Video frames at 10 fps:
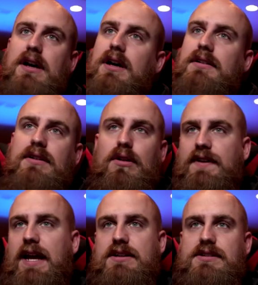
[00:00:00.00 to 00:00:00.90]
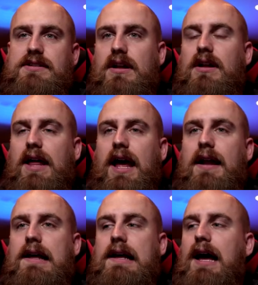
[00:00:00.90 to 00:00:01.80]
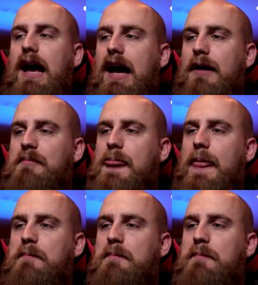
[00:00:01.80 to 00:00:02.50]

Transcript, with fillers: notifications and all that. Um,